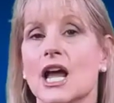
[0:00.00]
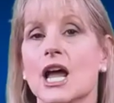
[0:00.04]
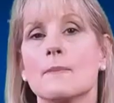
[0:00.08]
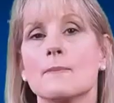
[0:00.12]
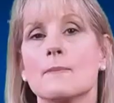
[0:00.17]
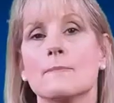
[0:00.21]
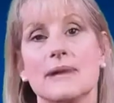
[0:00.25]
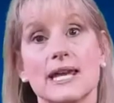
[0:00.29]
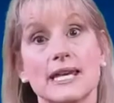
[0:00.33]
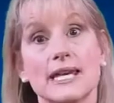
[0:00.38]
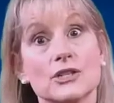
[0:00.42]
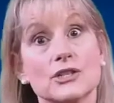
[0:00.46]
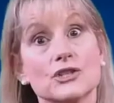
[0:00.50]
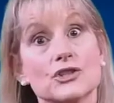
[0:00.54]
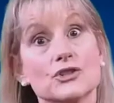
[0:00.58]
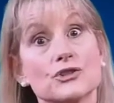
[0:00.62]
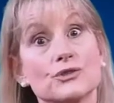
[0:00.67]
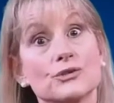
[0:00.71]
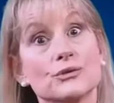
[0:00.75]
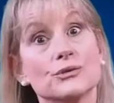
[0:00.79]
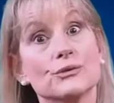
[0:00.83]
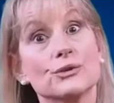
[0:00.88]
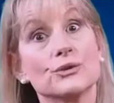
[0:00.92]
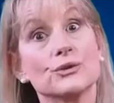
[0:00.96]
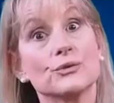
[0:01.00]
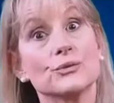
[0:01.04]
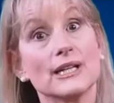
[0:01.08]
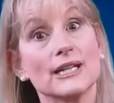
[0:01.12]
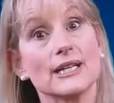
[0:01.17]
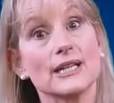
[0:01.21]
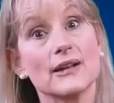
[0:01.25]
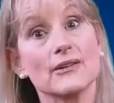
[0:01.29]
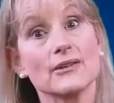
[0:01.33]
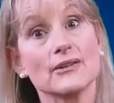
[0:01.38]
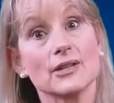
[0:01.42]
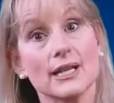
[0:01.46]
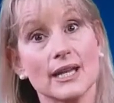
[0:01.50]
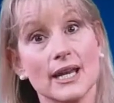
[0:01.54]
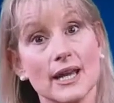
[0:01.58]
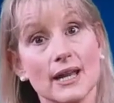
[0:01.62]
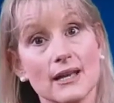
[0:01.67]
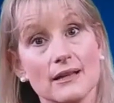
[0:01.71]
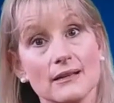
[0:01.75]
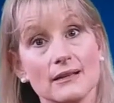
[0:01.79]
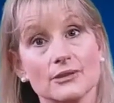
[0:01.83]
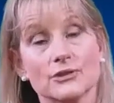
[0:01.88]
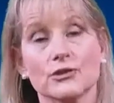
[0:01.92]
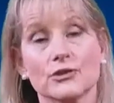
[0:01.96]
make sure you get out a
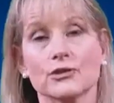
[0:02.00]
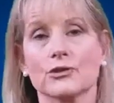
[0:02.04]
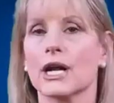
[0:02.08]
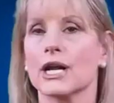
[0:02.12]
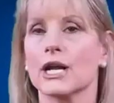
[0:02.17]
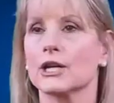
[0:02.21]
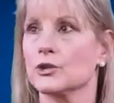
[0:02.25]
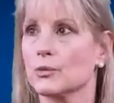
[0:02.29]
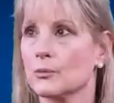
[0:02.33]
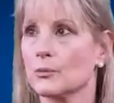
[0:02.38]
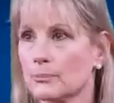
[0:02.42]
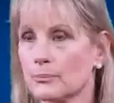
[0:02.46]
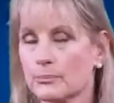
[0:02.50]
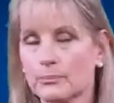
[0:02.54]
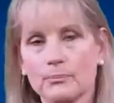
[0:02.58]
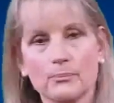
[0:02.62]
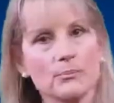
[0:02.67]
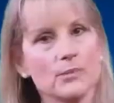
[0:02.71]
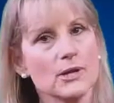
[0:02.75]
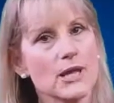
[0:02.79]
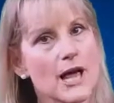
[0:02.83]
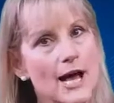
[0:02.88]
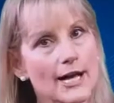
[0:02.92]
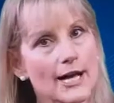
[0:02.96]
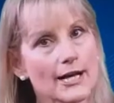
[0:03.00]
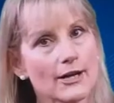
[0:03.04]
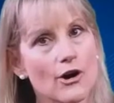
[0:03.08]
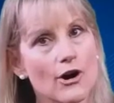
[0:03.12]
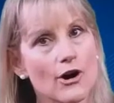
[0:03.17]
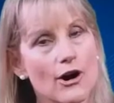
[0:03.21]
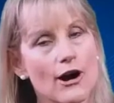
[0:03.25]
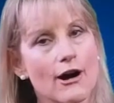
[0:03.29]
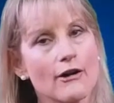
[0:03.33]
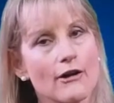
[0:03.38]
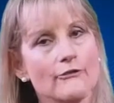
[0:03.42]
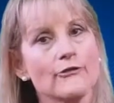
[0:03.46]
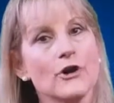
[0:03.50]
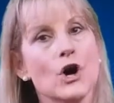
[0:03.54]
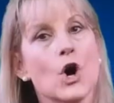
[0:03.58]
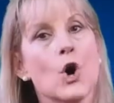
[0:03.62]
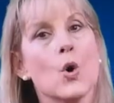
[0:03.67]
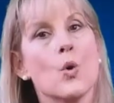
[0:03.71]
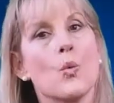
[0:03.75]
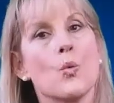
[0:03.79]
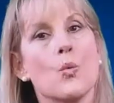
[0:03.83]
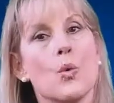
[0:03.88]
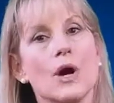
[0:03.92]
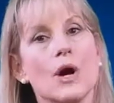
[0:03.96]
calendar and you block off
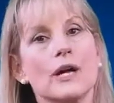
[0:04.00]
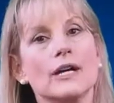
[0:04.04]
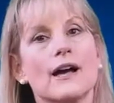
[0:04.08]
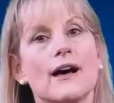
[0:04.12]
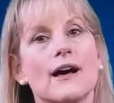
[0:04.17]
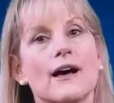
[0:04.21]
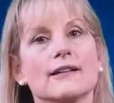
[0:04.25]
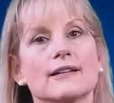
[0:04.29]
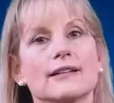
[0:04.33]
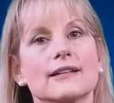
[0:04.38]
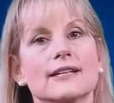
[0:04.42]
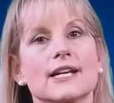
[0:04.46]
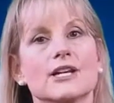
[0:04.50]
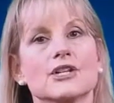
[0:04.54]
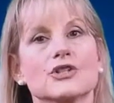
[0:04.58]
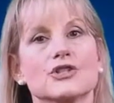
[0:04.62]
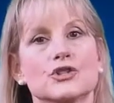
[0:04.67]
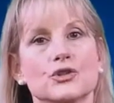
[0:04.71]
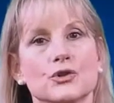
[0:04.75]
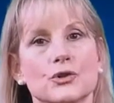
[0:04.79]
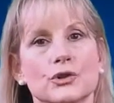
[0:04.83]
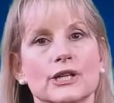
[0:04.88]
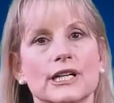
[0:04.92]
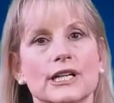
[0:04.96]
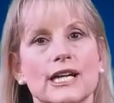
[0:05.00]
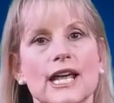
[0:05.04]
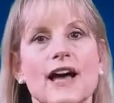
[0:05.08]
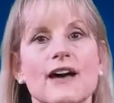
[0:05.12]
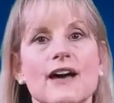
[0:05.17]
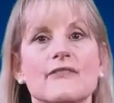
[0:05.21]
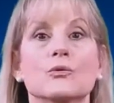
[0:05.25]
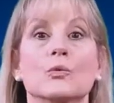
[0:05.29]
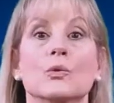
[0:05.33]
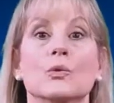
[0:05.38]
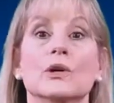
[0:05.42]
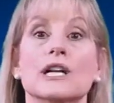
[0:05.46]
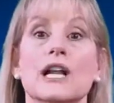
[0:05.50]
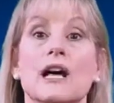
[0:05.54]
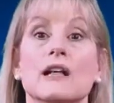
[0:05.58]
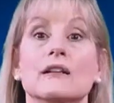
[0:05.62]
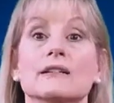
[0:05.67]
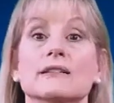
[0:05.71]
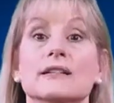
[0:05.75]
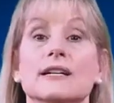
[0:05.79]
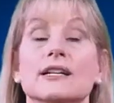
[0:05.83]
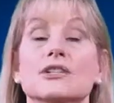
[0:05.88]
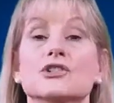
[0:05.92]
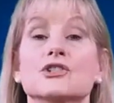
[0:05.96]
what holidays you're going to have and what
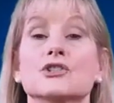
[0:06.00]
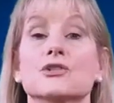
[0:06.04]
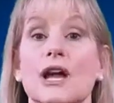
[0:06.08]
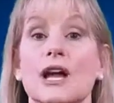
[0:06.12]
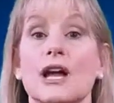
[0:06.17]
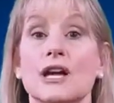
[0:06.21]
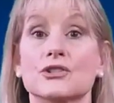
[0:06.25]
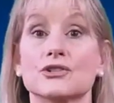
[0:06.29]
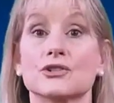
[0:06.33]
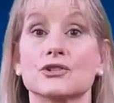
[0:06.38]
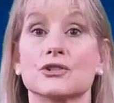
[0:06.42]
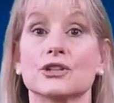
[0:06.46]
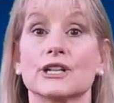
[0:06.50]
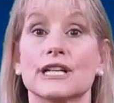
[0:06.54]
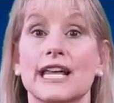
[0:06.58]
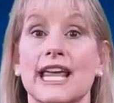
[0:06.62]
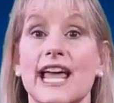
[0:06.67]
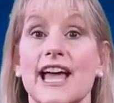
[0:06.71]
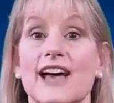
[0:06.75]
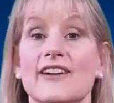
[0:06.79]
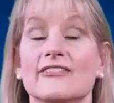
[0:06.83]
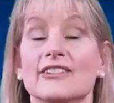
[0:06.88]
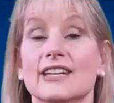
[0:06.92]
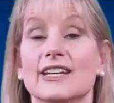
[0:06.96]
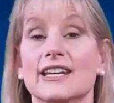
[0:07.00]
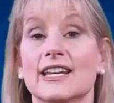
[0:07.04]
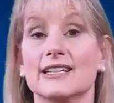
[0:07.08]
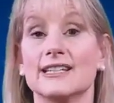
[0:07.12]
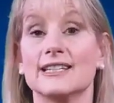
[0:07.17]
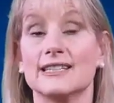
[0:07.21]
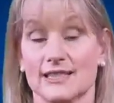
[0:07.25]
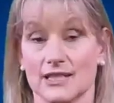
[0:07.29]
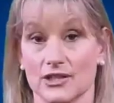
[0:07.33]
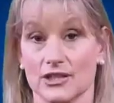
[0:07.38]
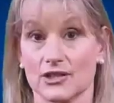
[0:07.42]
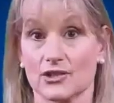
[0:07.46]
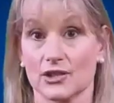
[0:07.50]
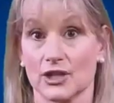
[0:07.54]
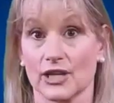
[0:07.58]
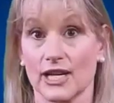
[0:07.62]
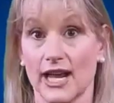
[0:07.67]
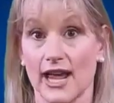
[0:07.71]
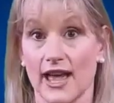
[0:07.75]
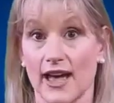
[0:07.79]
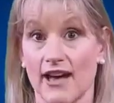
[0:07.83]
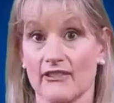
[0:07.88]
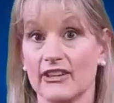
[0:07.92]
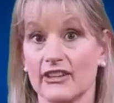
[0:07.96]
holidays your ex are going to have and is going
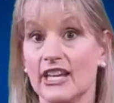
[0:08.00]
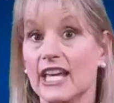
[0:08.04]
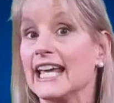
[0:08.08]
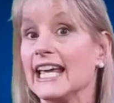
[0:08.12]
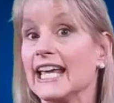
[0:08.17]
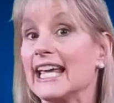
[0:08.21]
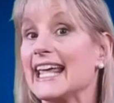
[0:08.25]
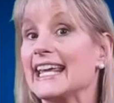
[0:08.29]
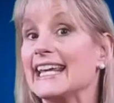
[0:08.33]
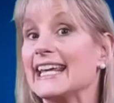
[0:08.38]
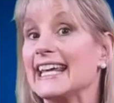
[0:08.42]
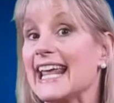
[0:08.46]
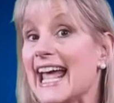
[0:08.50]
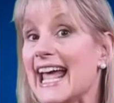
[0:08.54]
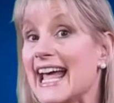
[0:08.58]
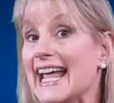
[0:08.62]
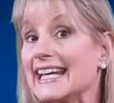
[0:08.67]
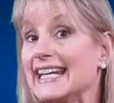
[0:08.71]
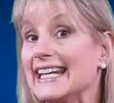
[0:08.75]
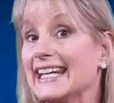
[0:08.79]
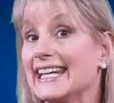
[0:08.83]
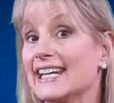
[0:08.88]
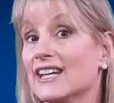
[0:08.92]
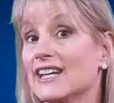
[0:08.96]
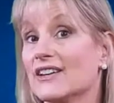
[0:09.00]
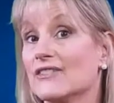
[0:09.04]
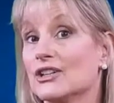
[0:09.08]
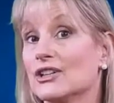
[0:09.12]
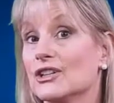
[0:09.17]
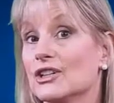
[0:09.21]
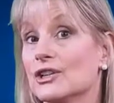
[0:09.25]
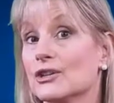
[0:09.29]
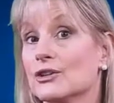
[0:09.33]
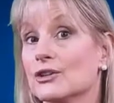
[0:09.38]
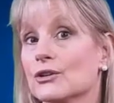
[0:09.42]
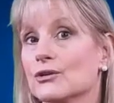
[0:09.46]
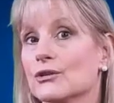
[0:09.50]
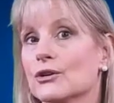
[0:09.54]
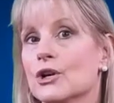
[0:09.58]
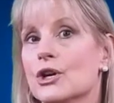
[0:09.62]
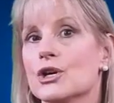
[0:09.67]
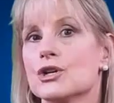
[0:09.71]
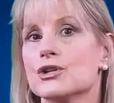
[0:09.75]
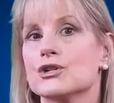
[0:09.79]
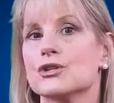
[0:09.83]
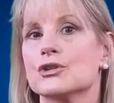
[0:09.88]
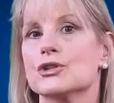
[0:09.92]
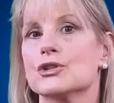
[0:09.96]
to have in any given year,
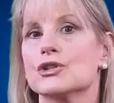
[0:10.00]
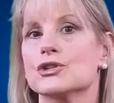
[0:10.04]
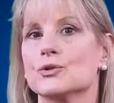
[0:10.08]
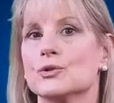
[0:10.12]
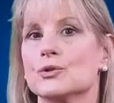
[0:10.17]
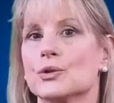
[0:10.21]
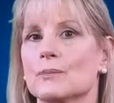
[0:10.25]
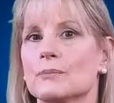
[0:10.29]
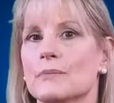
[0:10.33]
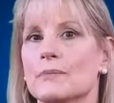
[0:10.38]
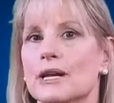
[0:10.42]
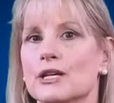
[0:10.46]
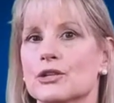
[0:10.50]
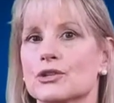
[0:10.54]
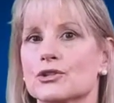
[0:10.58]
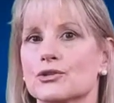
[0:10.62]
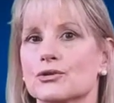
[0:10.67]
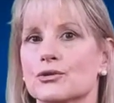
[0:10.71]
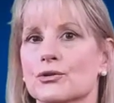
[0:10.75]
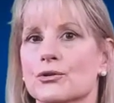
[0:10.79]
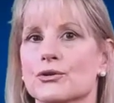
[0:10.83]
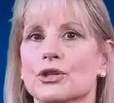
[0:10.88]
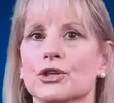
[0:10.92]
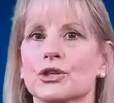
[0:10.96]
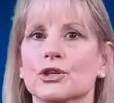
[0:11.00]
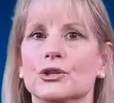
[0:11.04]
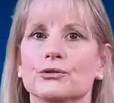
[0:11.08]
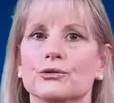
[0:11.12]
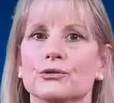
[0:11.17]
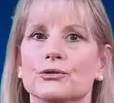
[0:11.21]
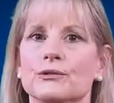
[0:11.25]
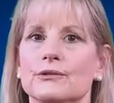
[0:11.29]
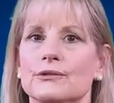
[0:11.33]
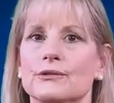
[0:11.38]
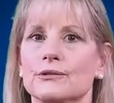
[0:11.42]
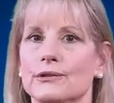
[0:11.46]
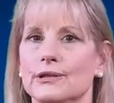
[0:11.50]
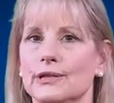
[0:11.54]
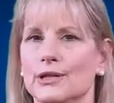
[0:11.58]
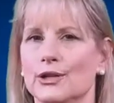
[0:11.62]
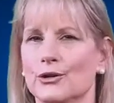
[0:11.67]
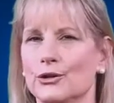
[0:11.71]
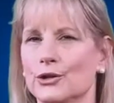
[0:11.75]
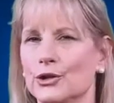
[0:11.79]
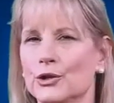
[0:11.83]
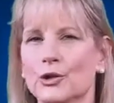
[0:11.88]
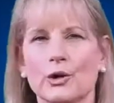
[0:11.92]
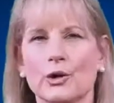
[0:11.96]
so that you can make sure that you
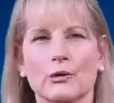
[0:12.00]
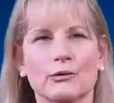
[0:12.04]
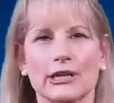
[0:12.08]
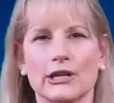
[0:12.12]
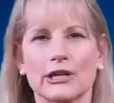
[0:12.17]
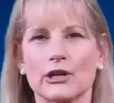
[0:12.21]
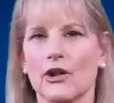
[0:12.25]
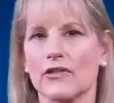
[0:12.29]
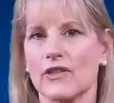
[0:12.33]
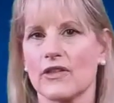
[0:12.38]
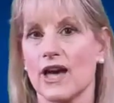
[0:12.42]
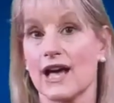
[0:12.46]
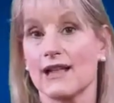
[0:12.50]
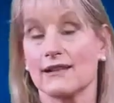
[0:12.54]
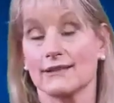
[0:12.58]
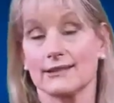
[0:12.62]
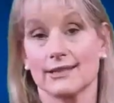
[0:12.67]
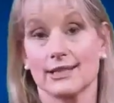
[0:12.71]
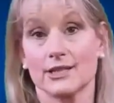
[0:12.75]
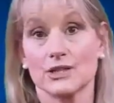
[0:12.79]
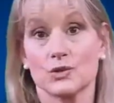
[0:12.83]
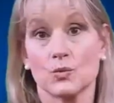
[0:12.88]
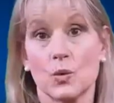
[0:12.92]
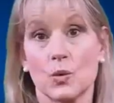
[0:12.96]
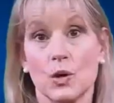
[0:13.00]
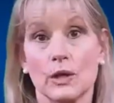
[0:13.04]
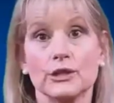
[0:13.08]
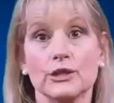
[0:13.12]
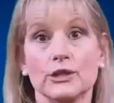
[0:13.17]
don't get all the holidays one